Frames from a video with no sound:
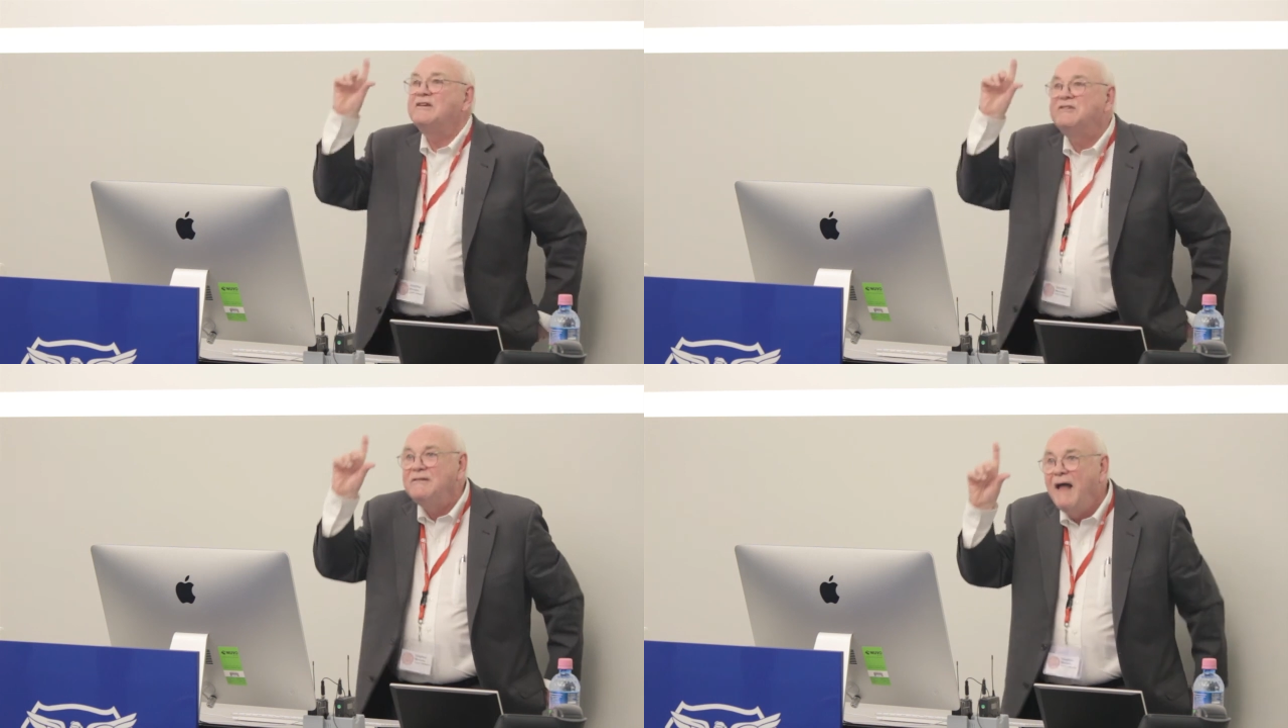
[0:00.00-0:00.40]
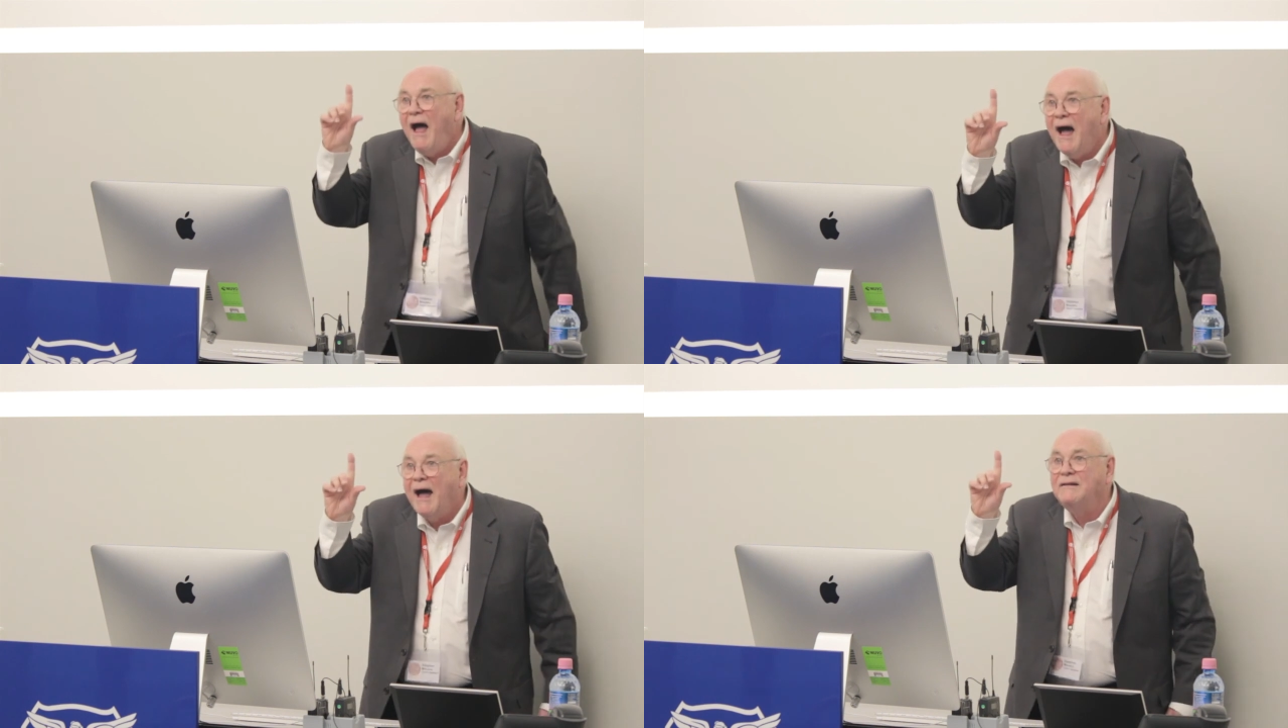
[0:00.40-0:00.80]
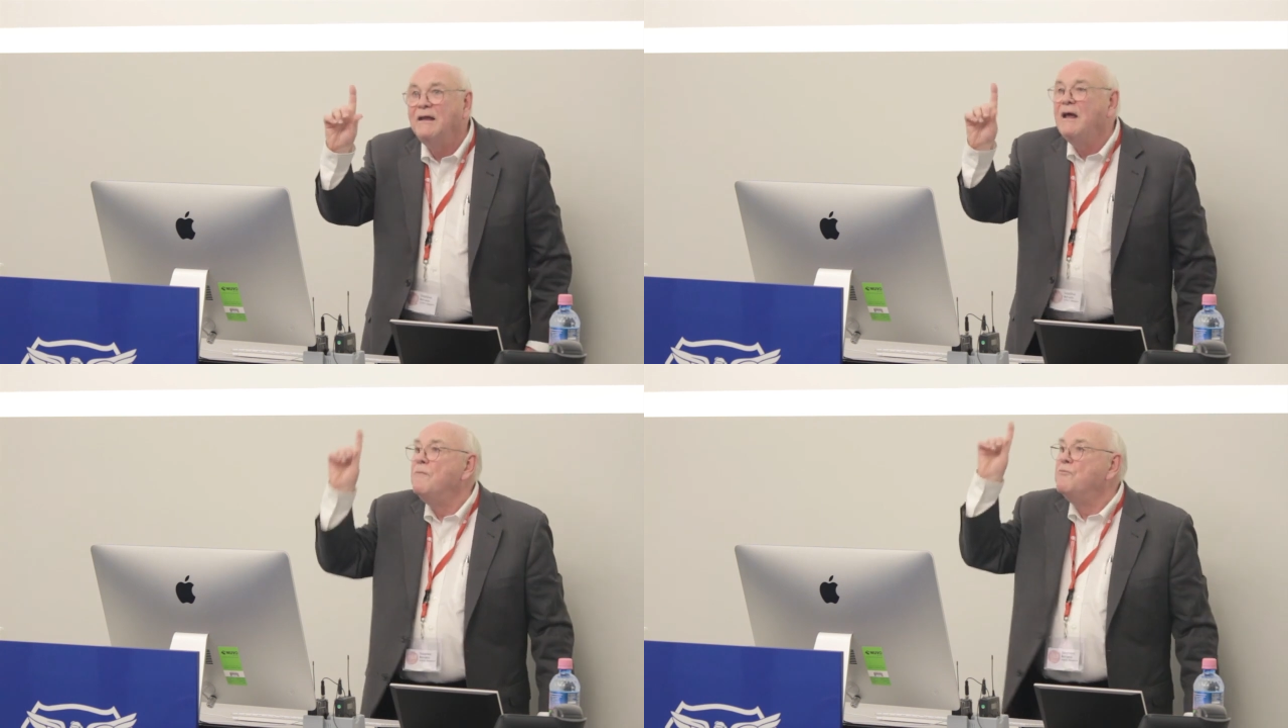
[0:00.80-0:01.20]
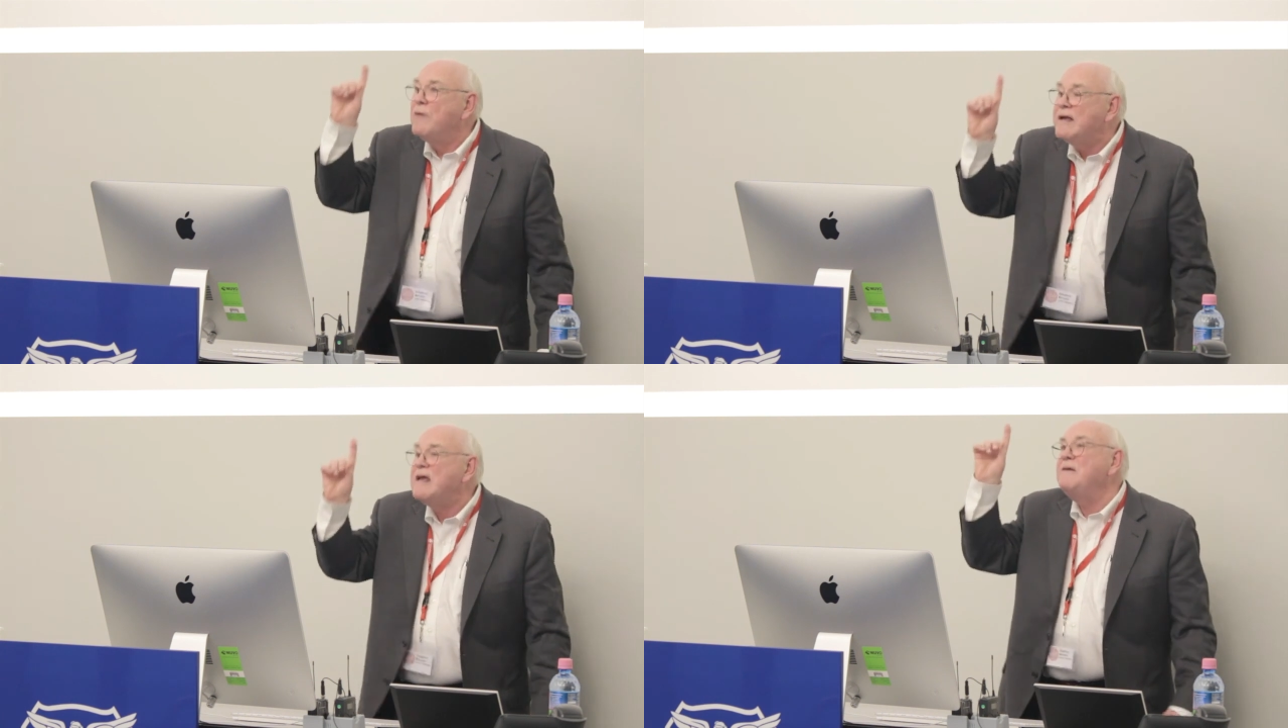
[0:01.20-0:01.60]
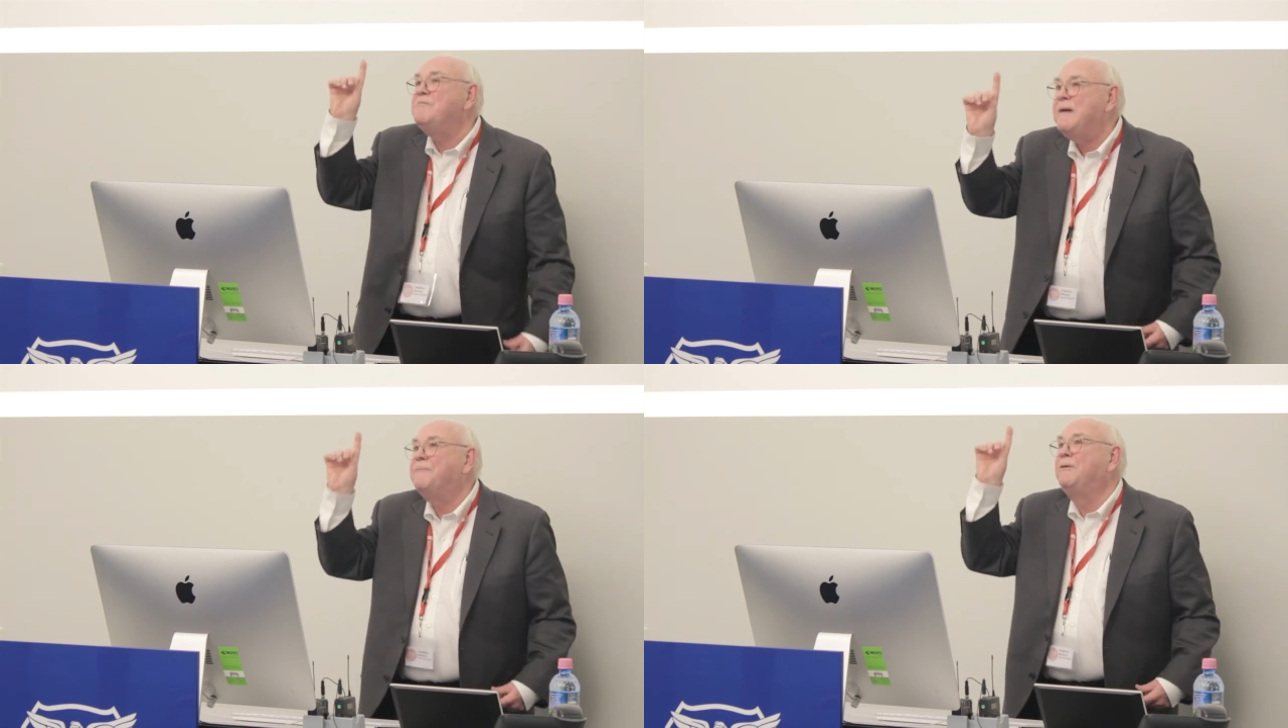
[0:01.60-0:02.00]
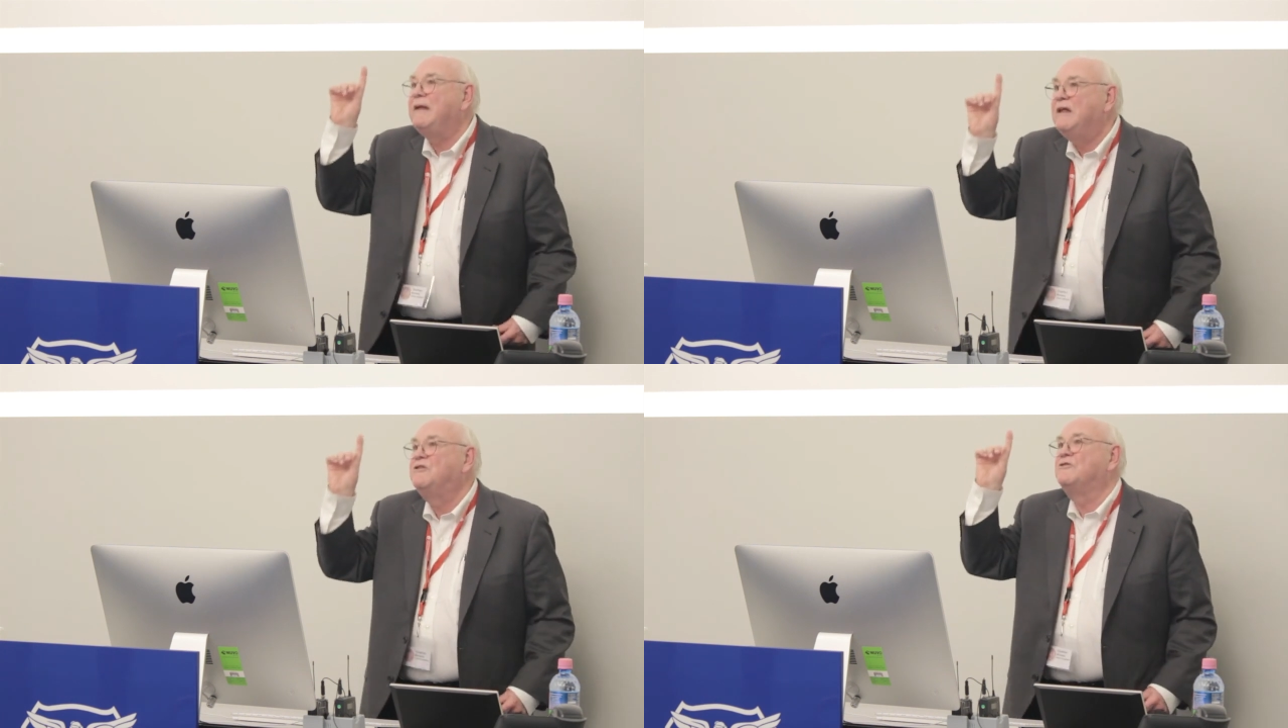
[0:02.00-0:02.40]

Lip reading: is not bringing people